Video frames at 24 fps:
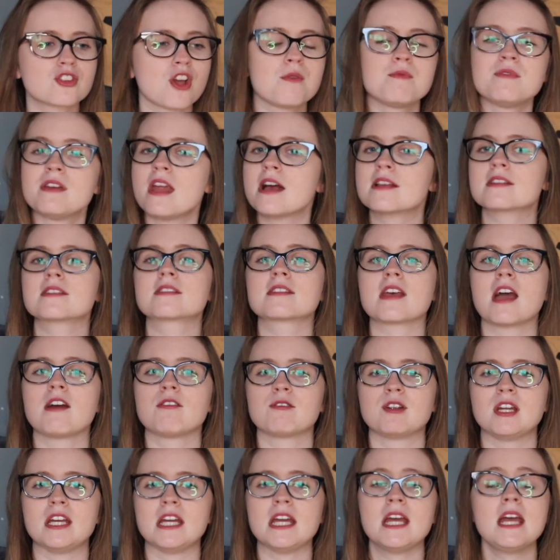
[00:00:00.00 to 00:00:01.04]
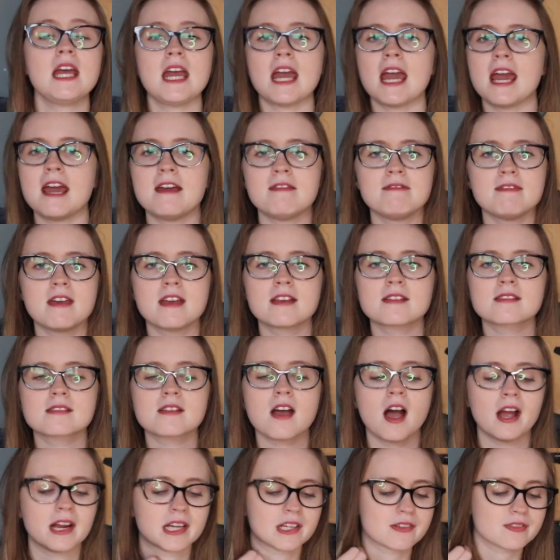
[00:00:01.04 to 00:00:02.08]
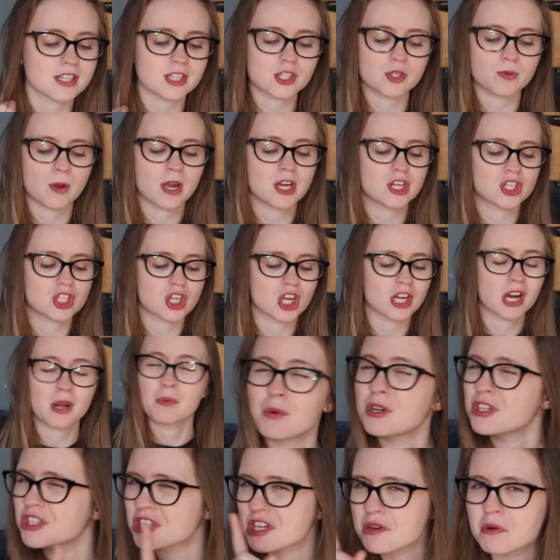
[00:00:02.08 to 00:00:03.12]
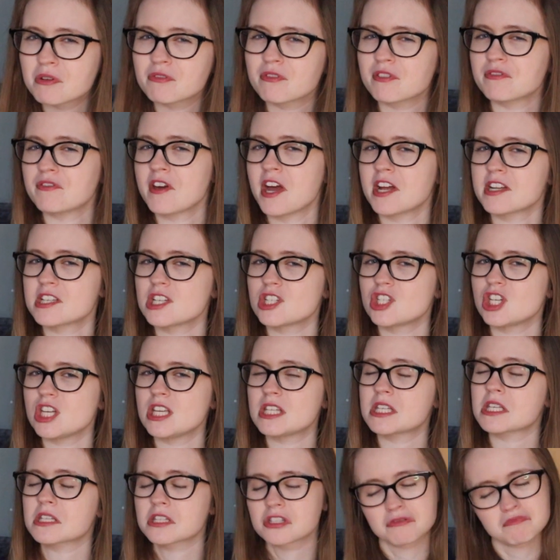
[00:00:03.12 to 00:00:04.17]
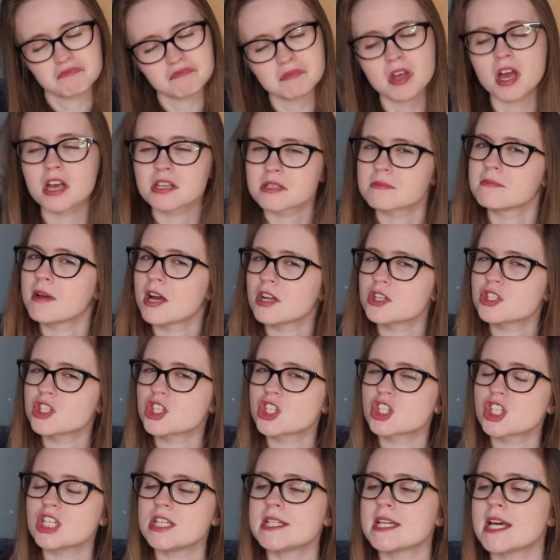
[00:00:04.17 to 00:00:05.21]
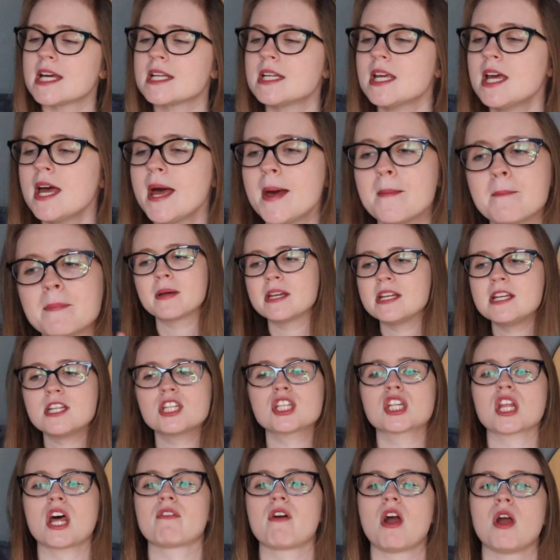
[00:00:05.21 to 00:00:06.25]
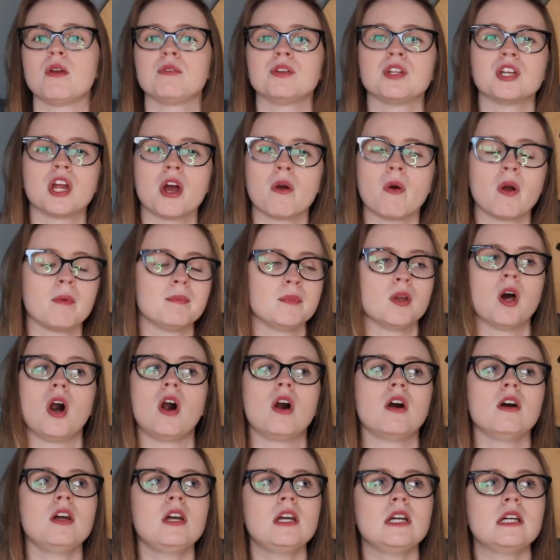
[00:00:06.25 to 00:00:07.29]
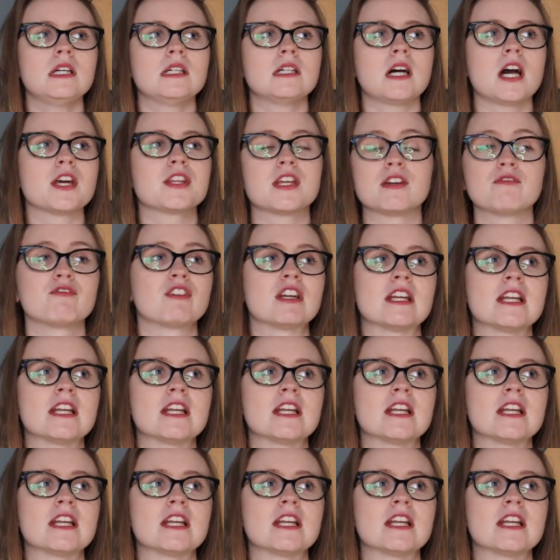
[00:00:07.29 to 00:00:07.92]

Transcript: so necessary in this kind of situation. I wish she wouldn't refer to Jesus as much as she did, but each to their own, you know. I think